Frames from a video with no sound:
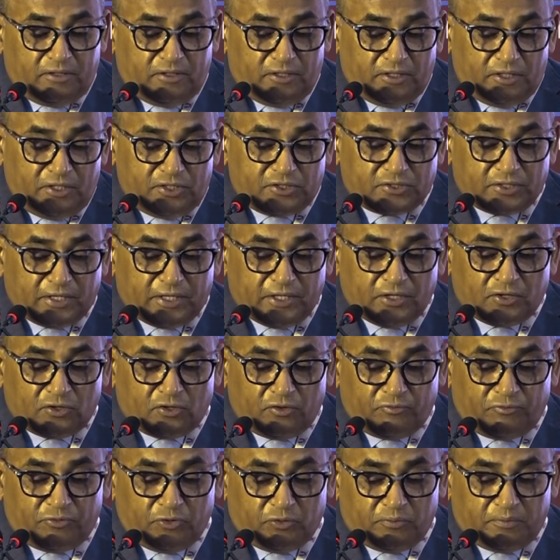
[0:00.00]
each layer
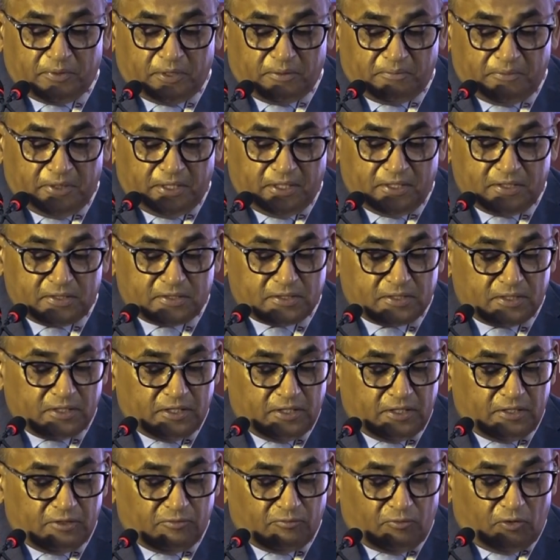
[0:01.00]
of human beings
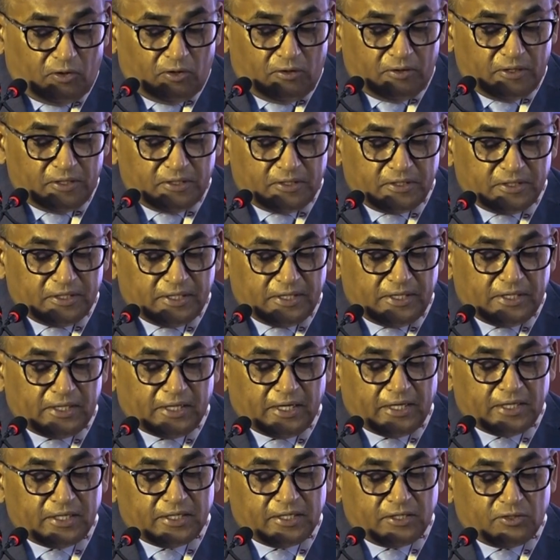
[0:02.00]
involved in the
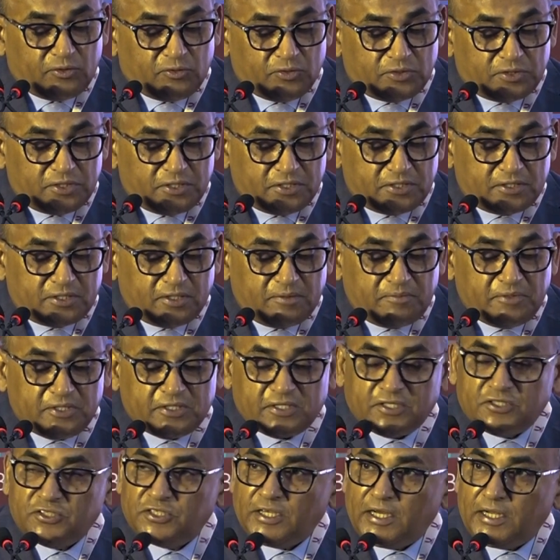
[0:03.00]
entire ecosystem is
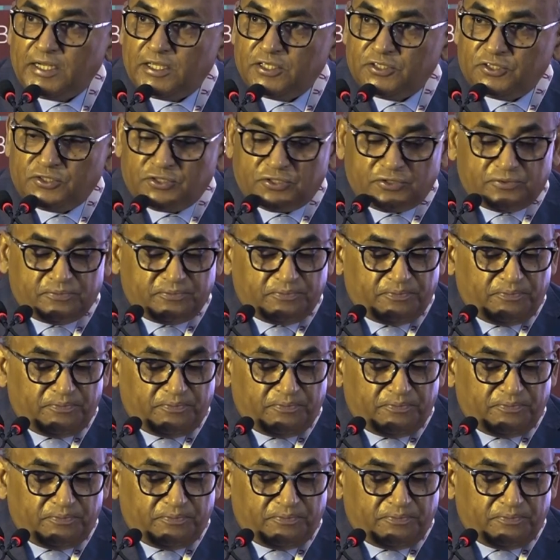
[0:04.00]
a challenge,